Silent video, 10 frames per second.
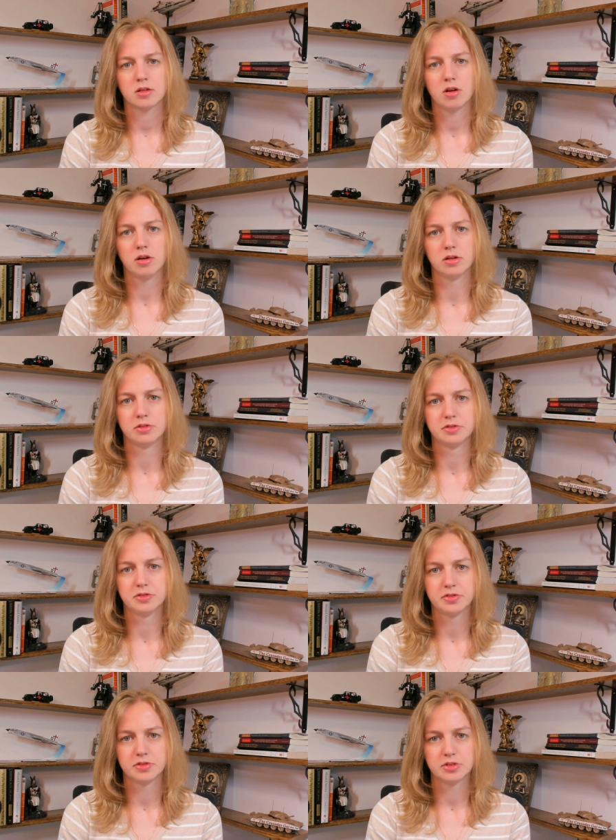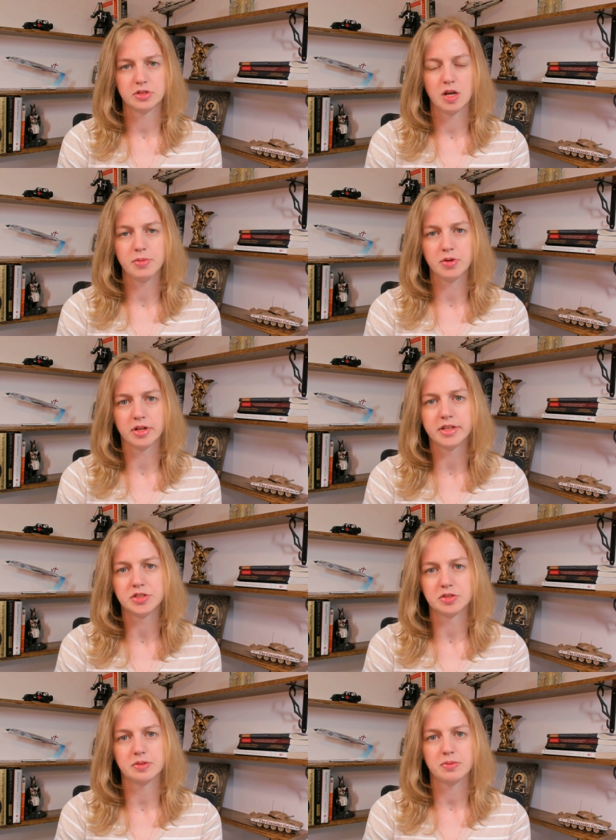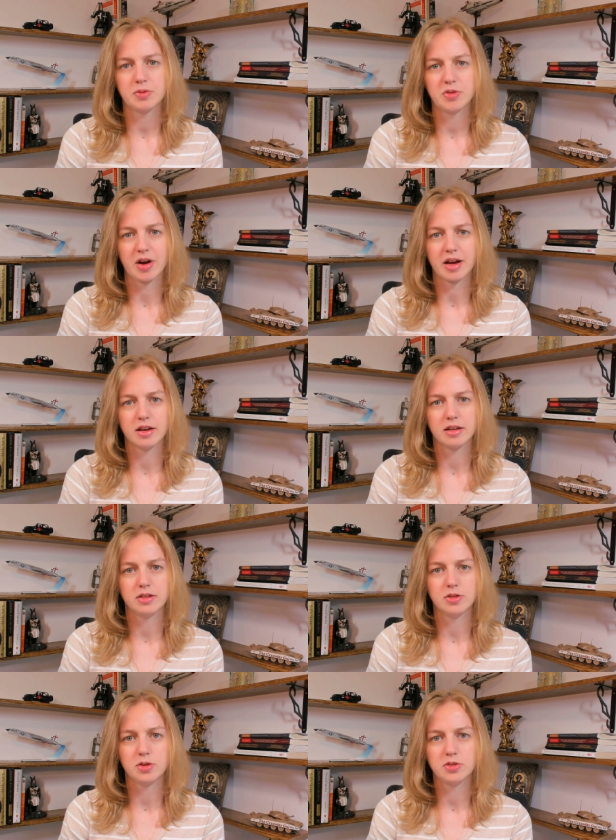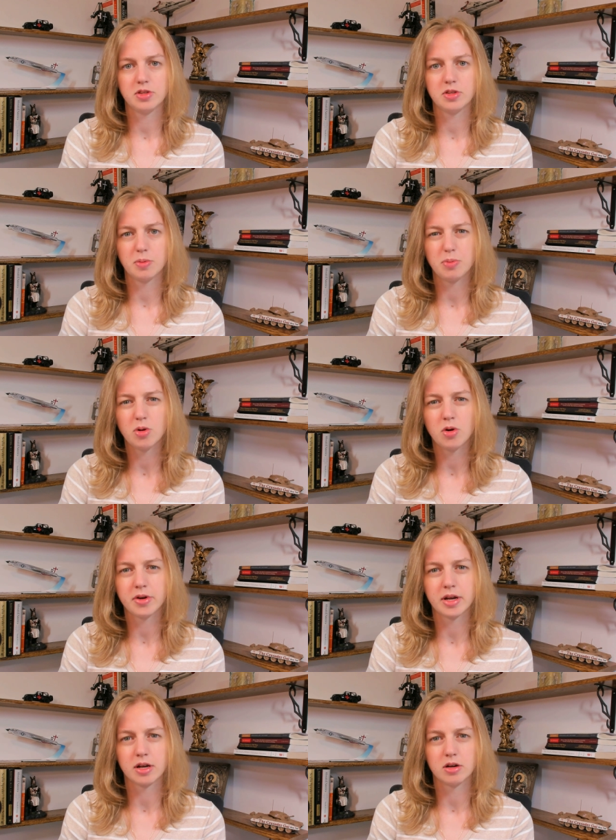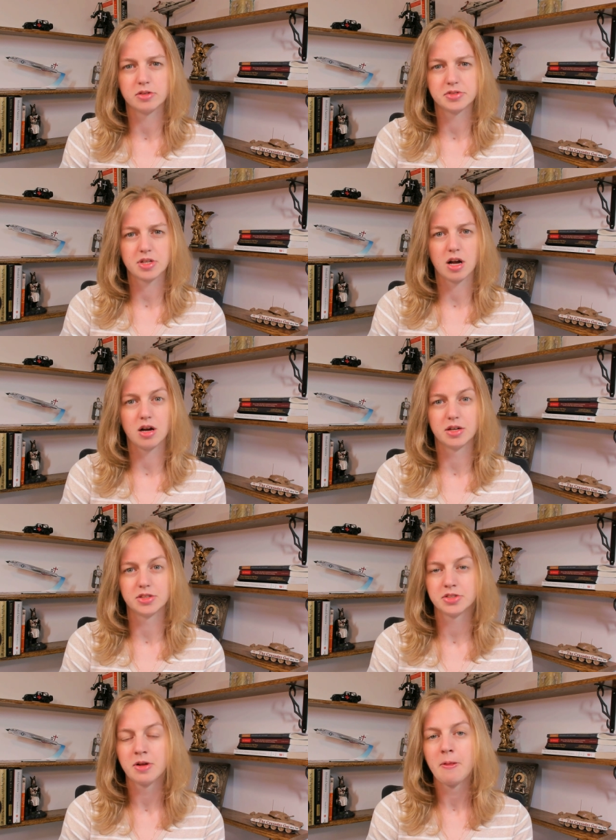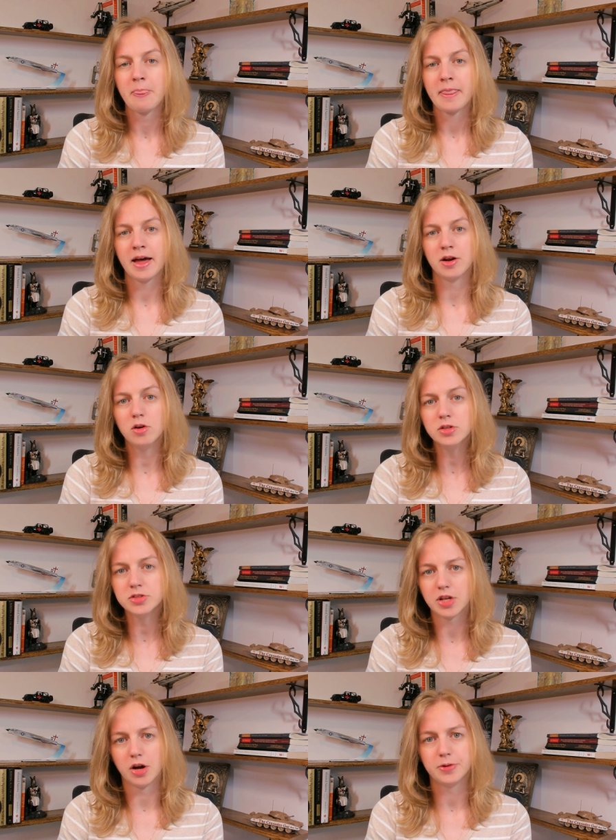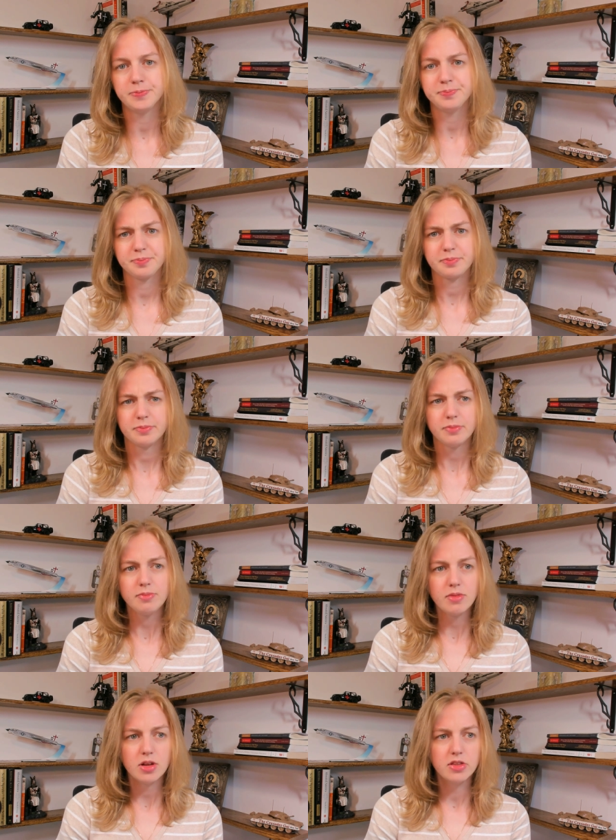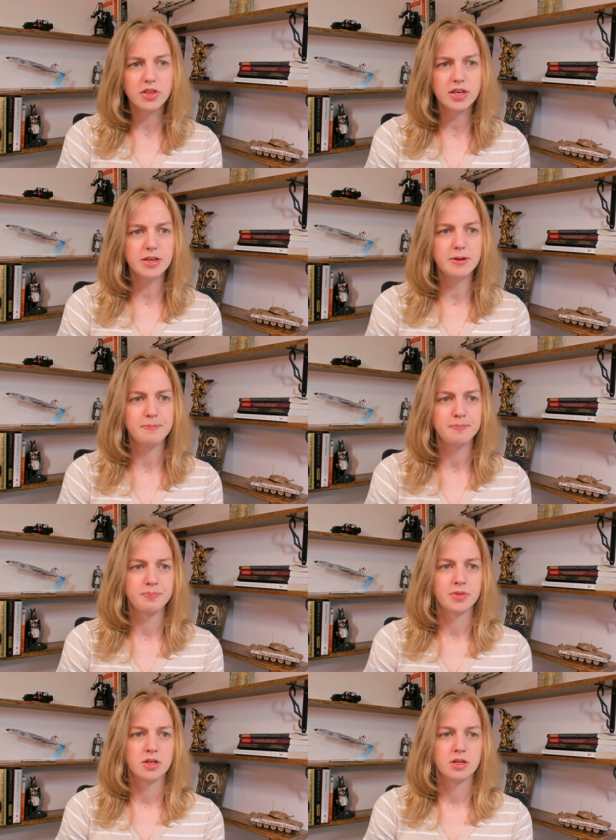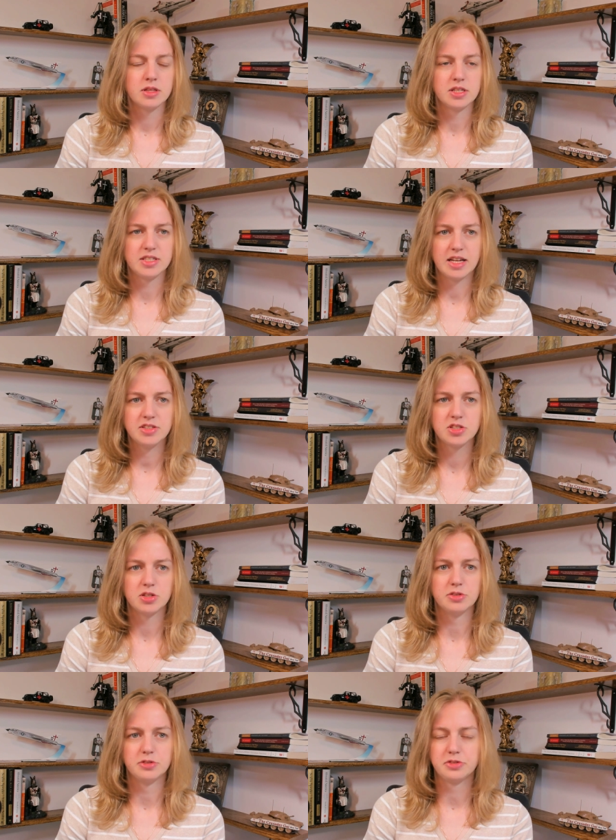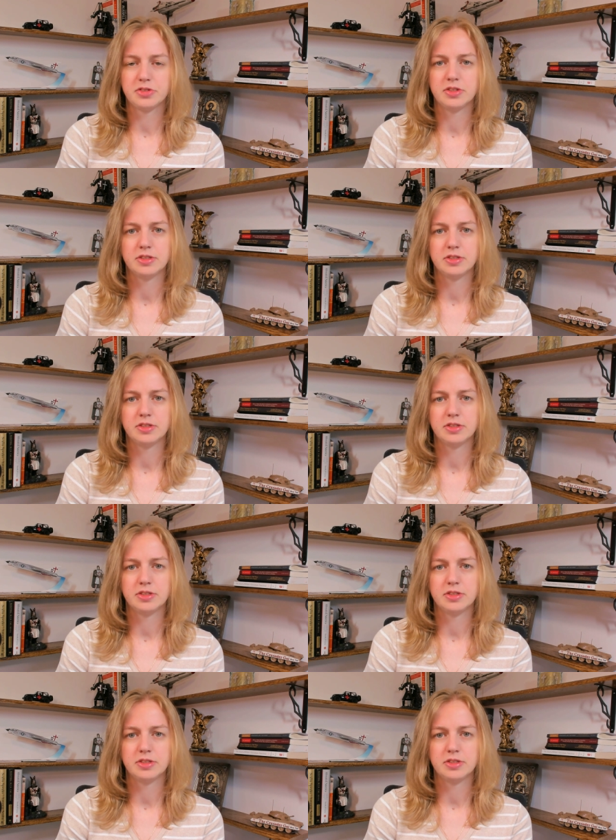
of a mutilation, right? You see the applauding of scars, and also the the sense of